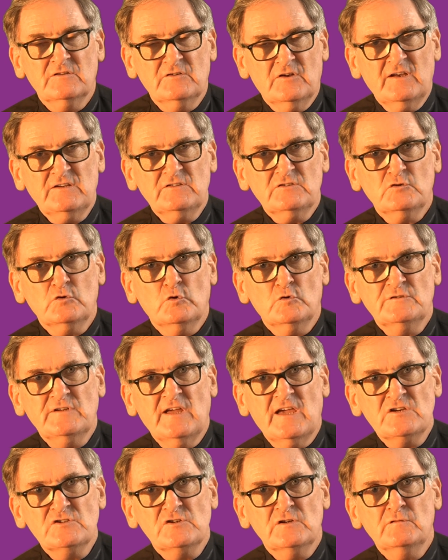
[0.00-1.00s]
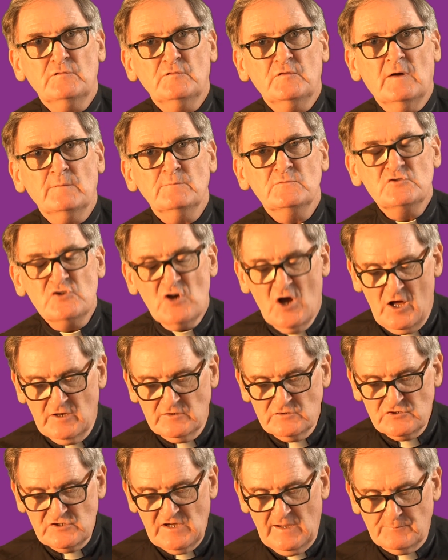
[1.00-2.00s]
Direct quotation from
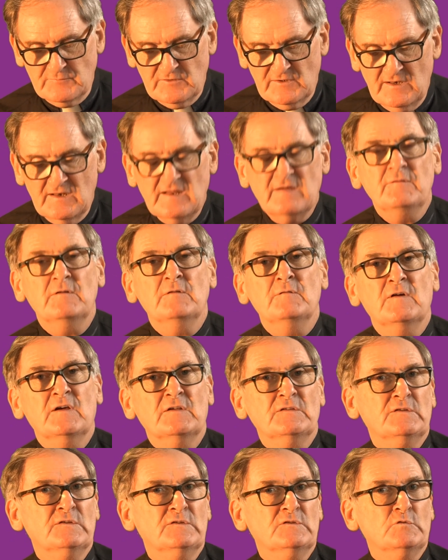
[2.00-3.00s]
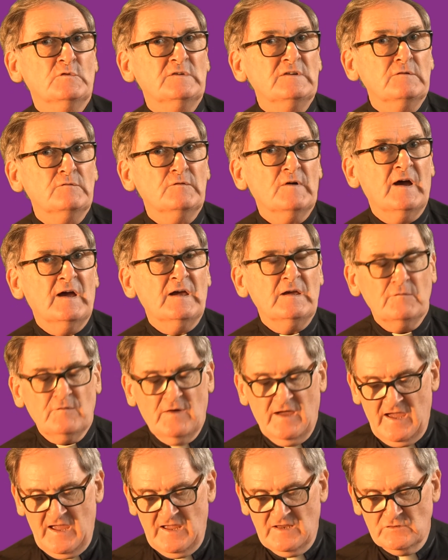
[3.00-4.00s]
John chapter 11, verses 25
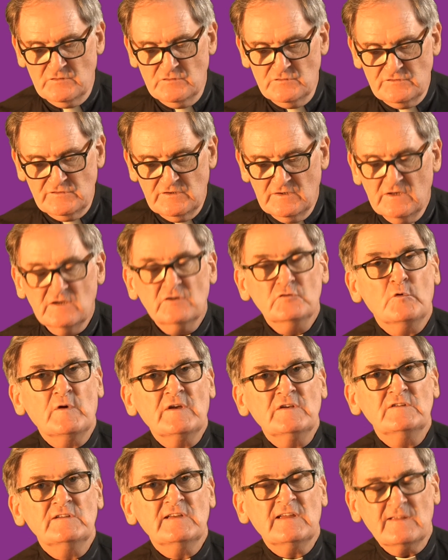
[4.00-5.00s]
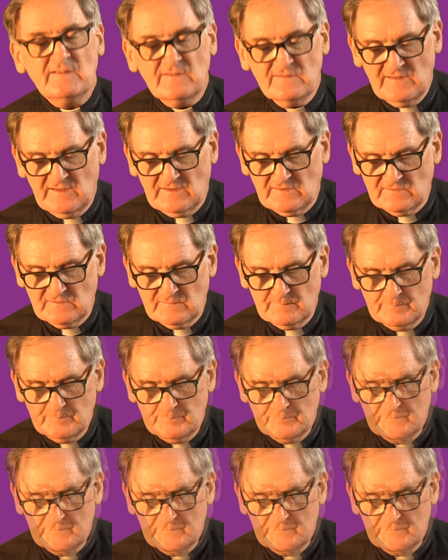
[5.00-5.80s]
and 26.